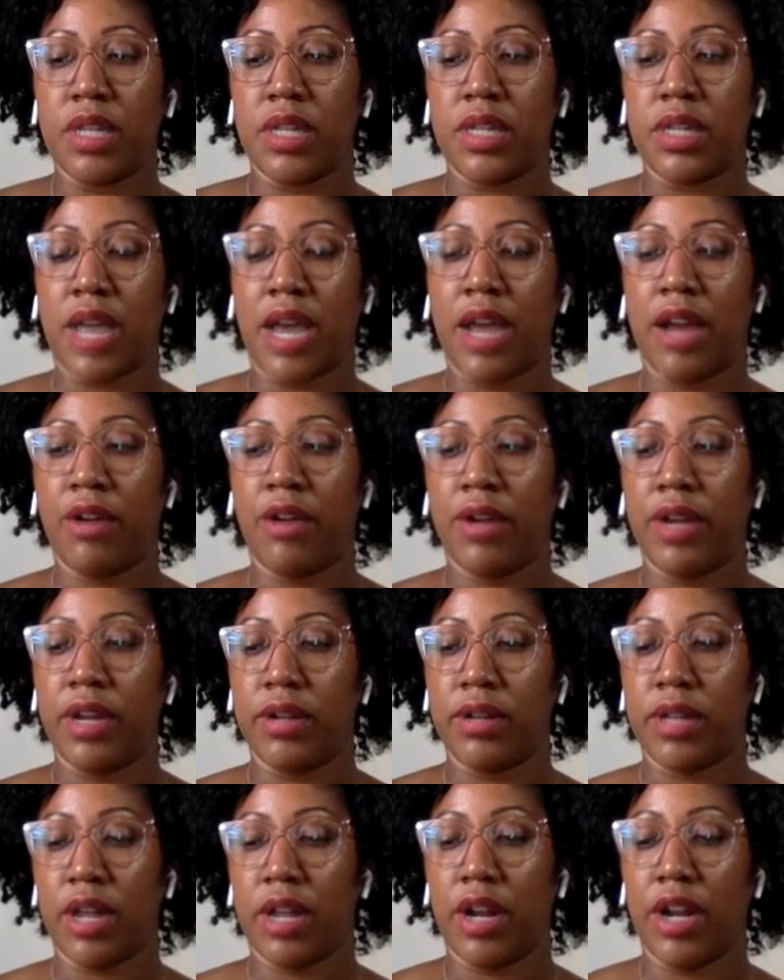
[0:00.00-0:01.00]
societal
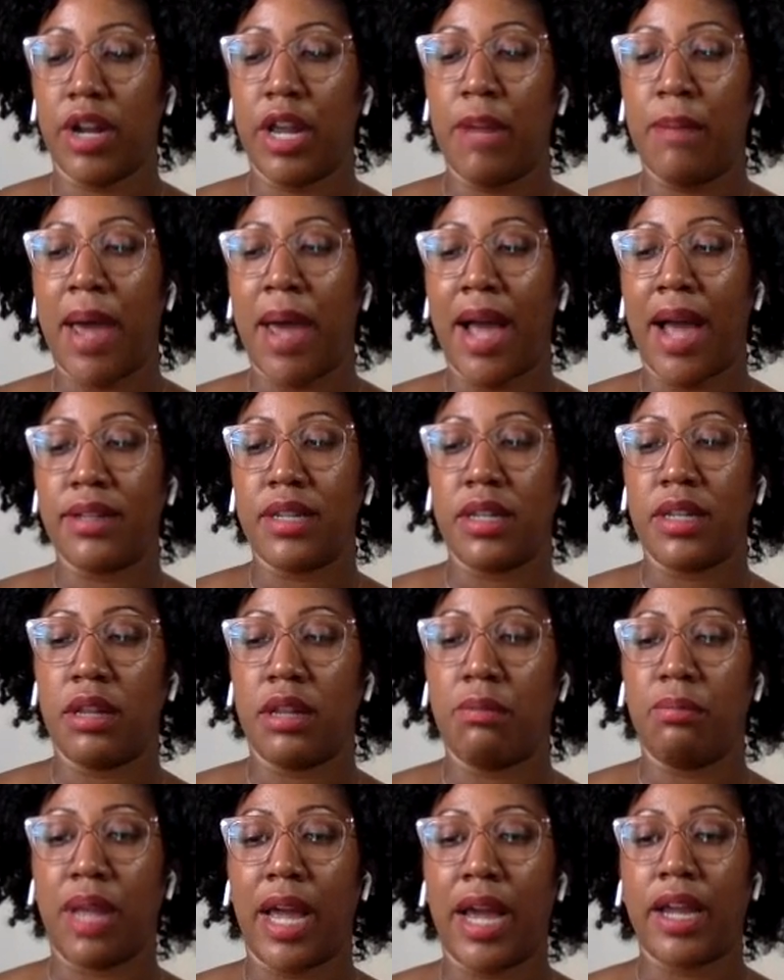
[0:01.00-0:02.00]
ills that are impacting
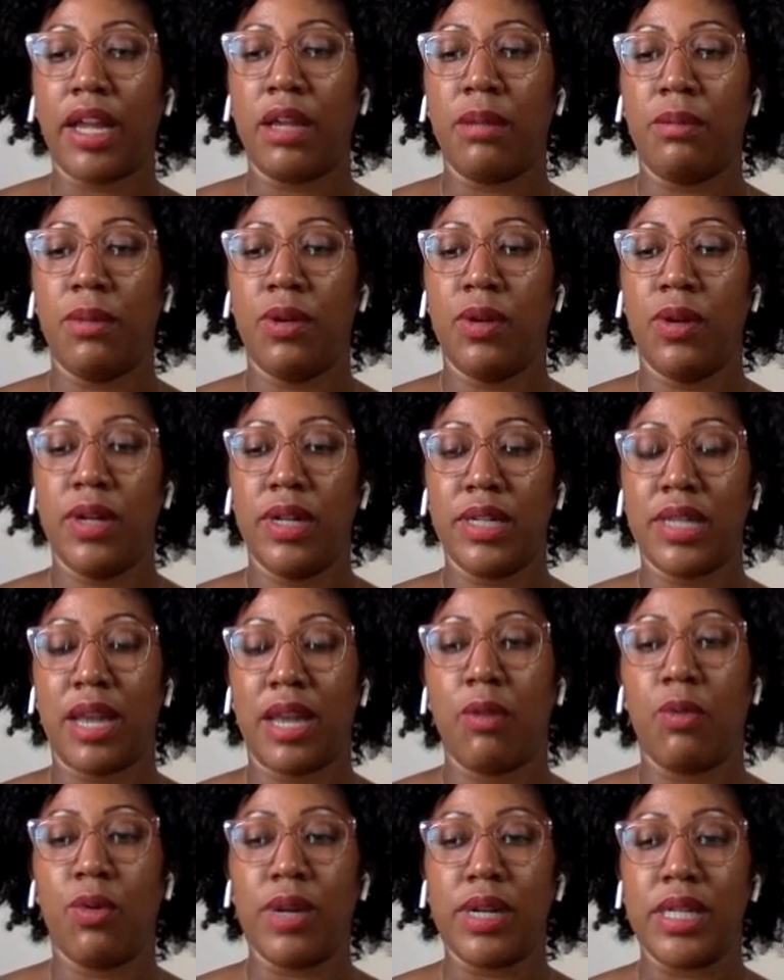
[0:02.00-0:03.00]
the Black communities.
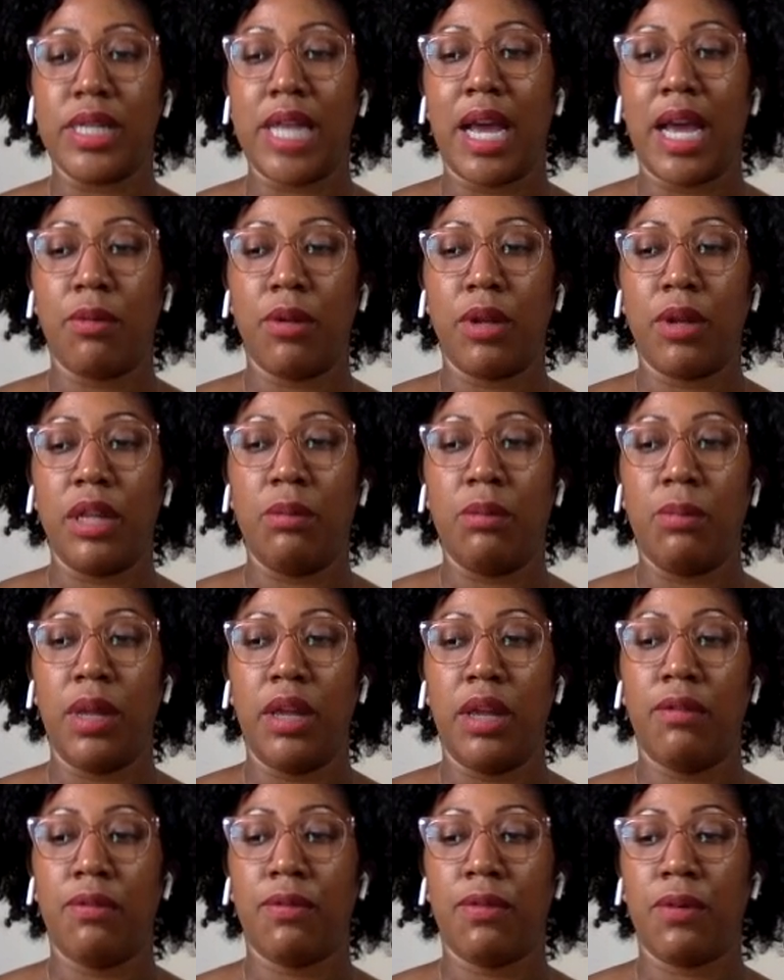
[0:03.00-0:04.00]
Like, what does that really
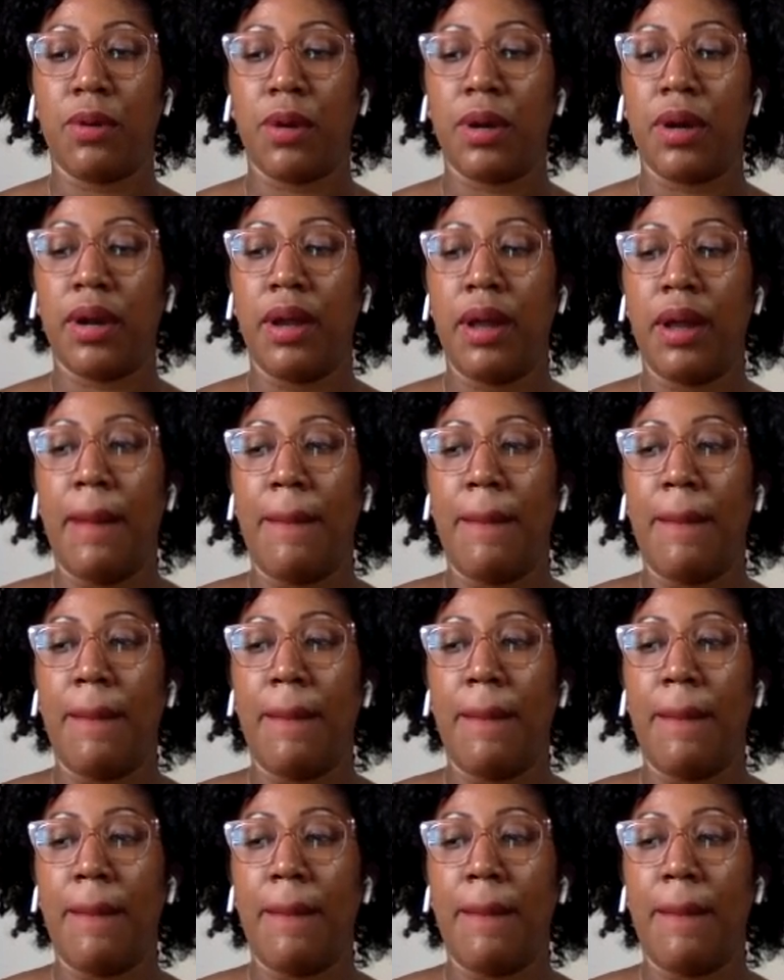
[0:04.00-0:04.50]
mean for